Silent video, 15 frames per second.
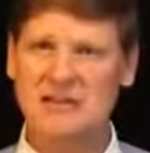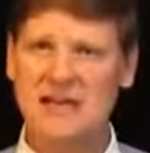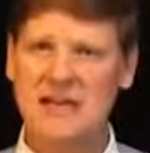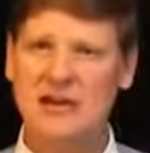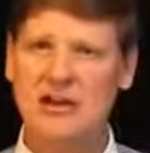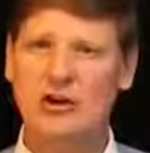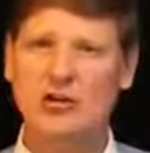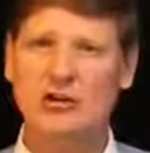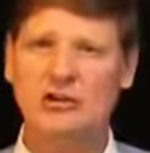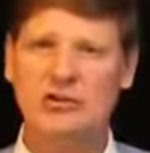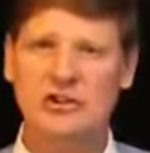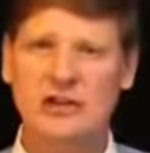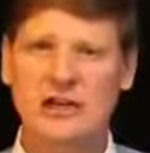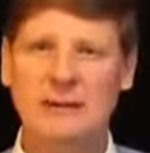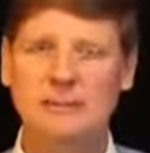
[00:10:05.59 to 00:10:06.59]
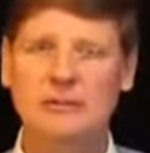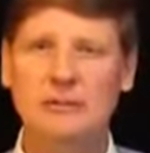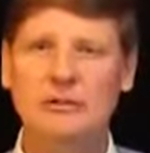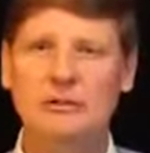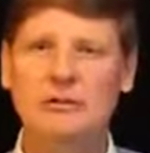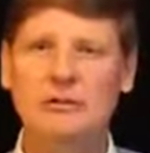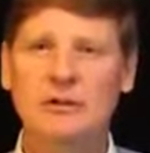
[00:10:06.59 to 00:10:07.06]
Take your old
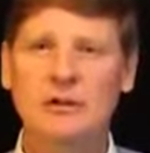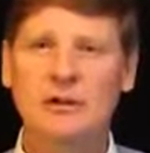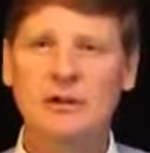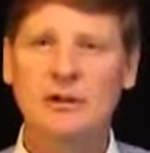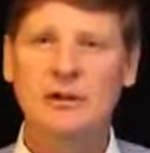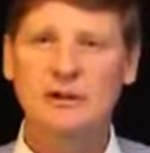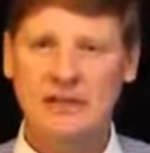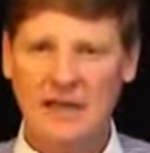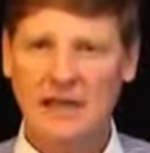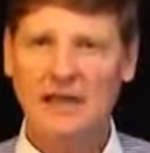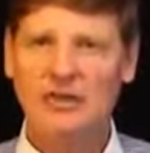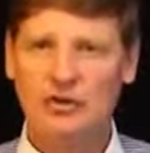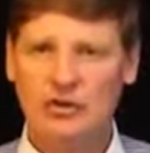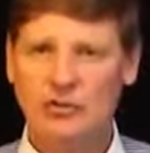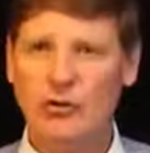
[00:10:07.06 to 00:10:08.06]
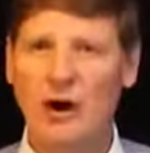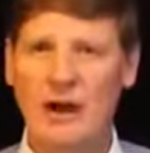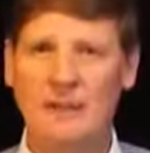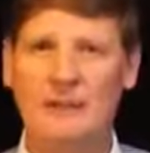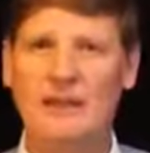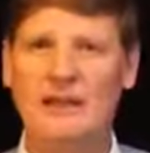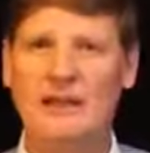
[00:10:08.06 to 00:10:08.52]
shampoo. Take a
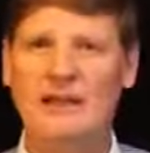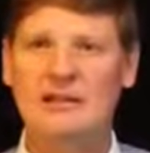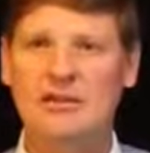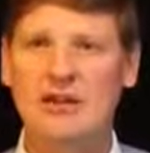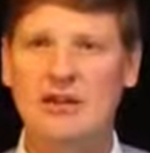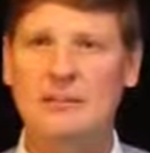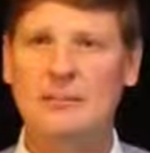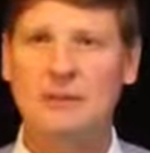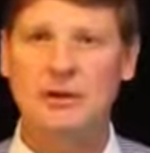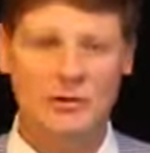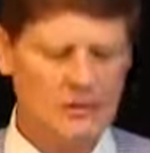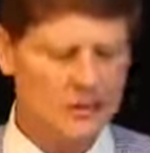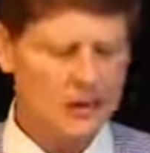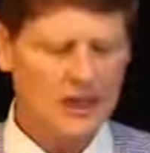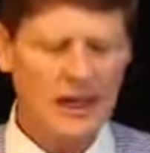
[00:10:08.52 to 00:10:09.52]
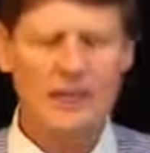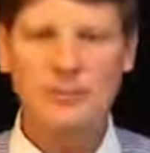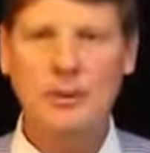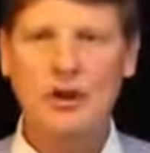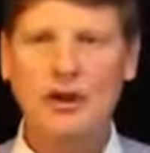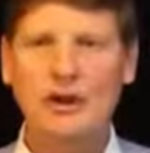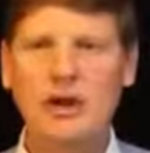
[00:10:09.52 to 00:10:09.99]
drop of that shampoo and
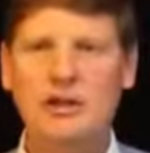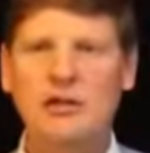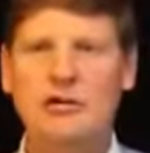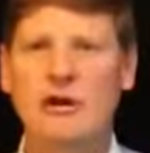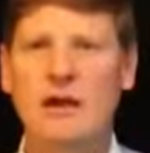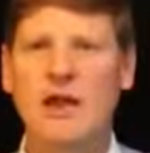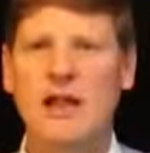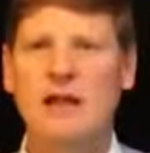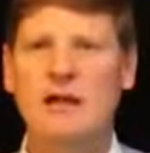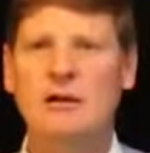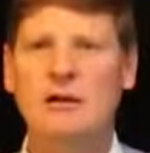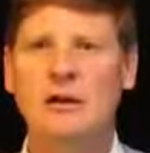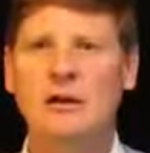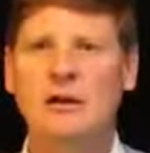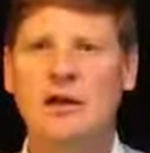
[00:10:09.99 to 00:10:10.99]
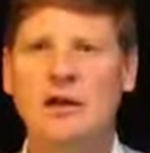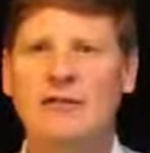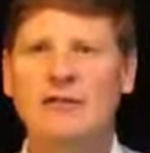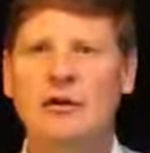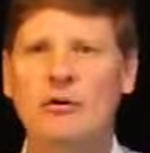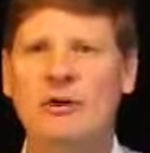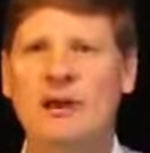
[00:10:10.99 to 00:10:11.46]
put it on your hand.
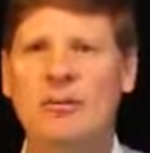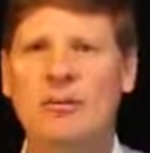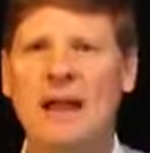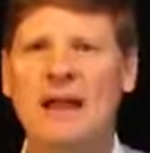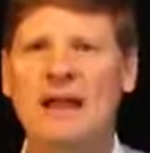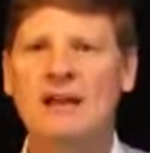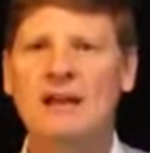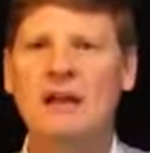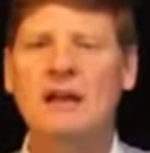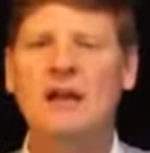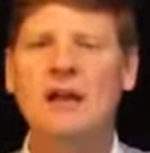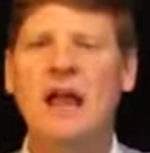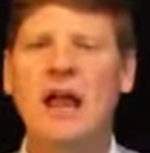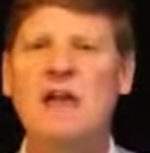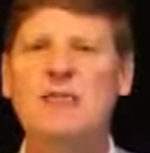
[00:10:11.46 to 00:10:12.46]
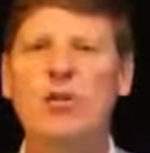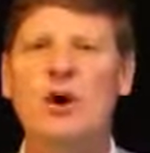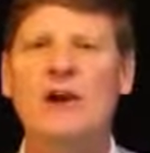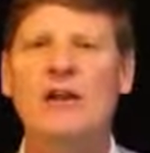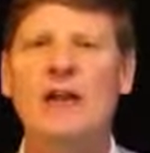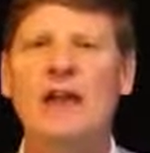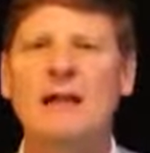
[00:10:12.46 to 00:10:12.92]
Cover it with a Band-Aid and
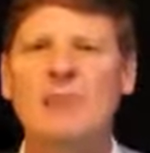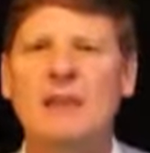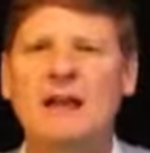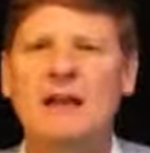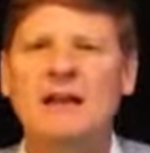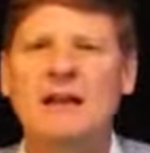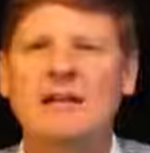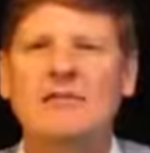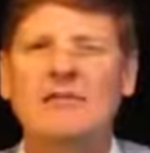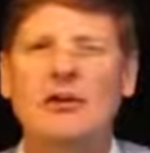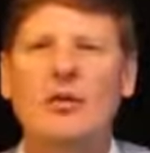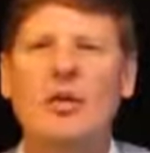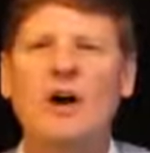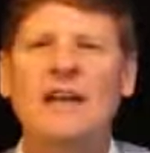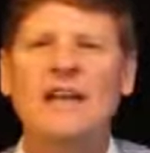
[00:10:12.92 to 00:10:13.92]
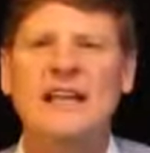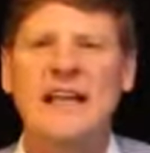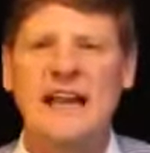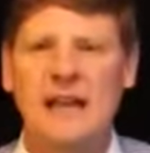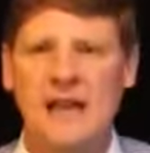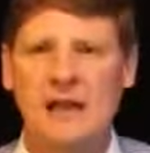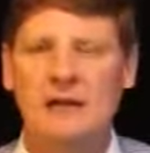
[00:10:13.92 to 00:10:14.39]
wear that Band-Aid for 1
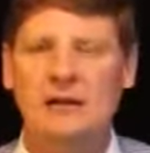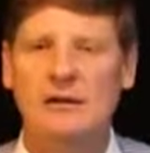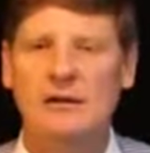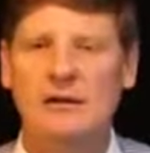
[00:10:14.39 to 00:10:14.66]
day.